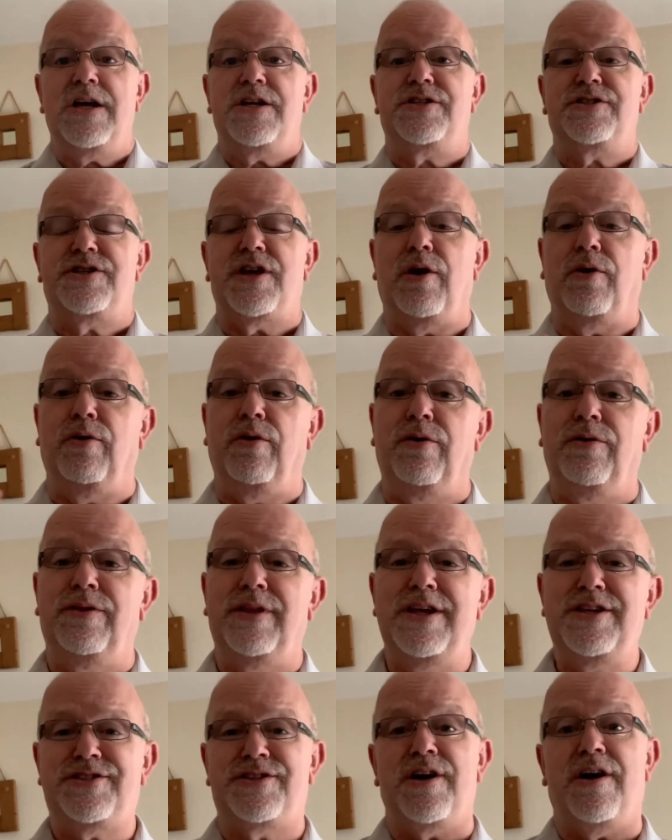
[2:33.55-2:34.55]
So
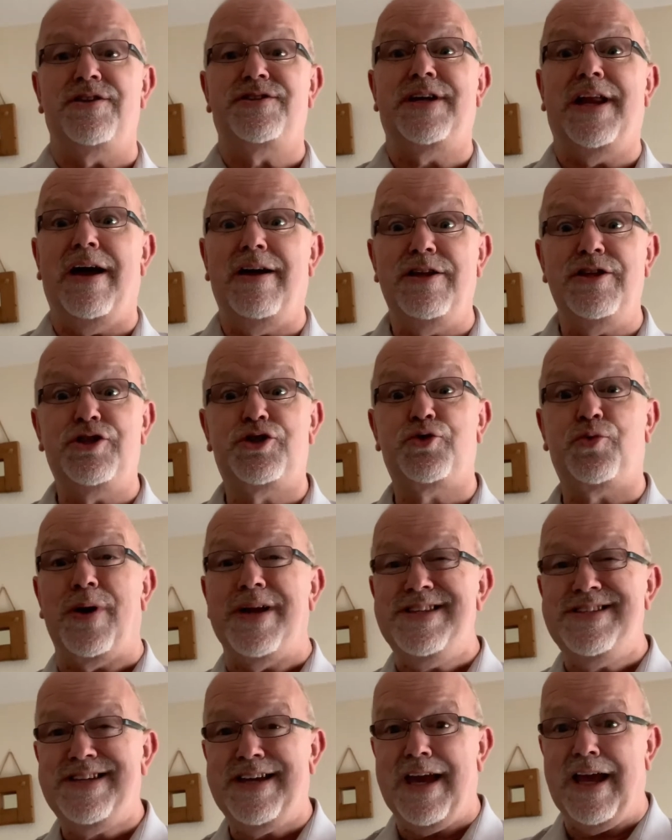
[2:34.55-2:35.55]
these started out in
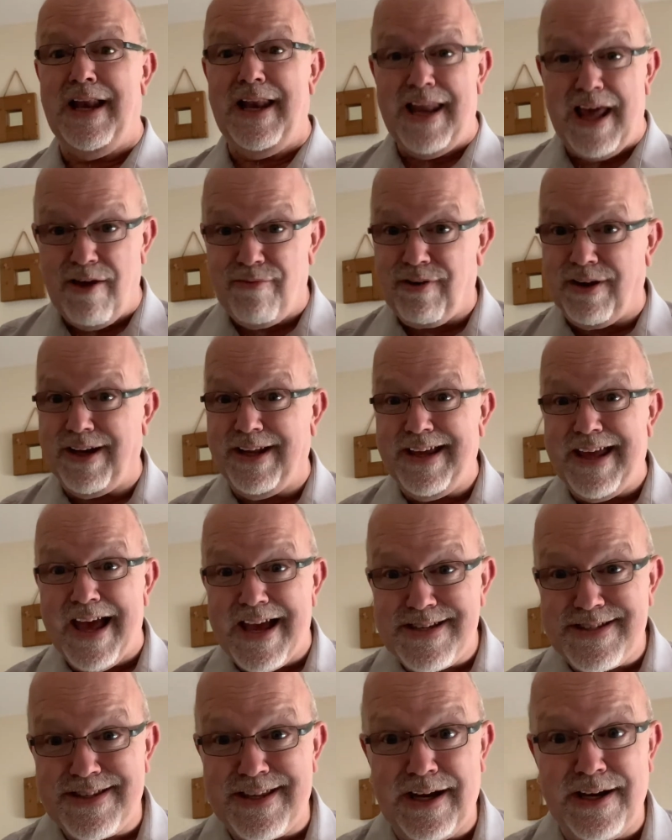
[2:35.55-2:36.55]
2011.
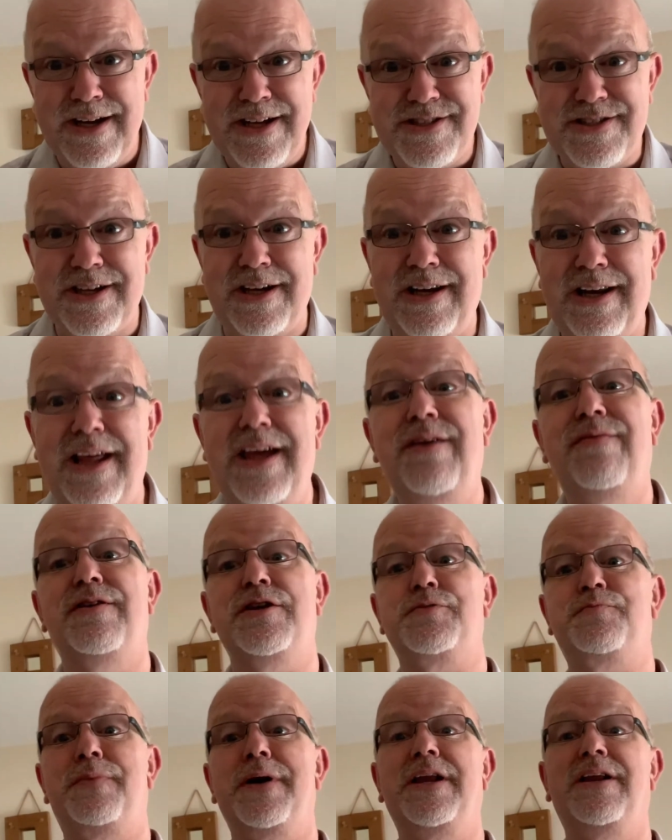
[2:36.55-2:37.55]
Yes, the Nissan Leaf
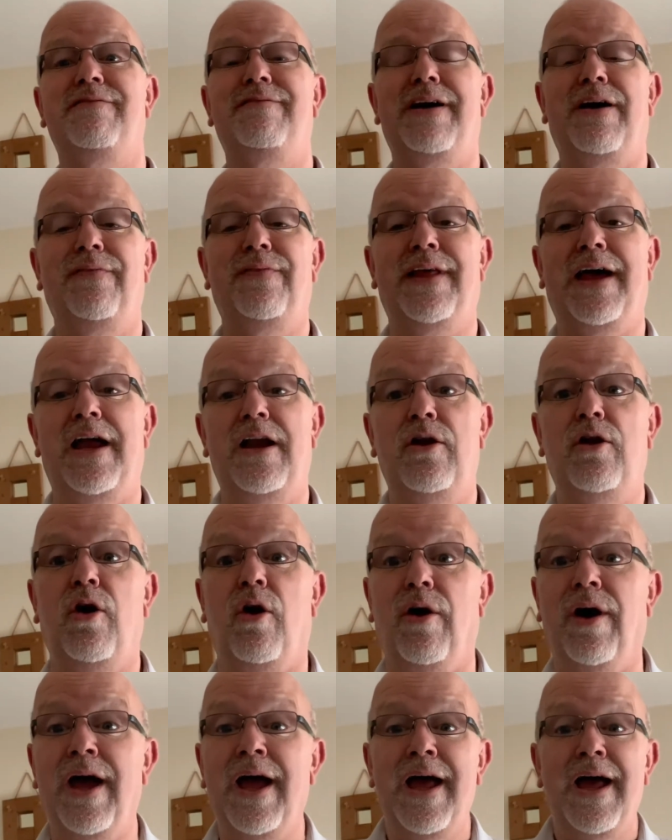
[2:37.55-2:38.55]
has been around that
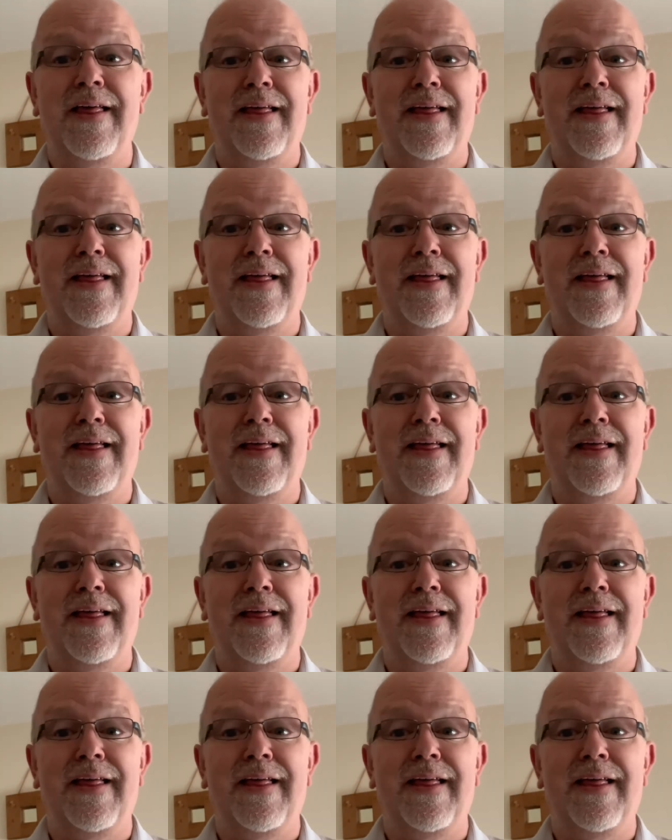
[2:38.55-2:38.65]
long.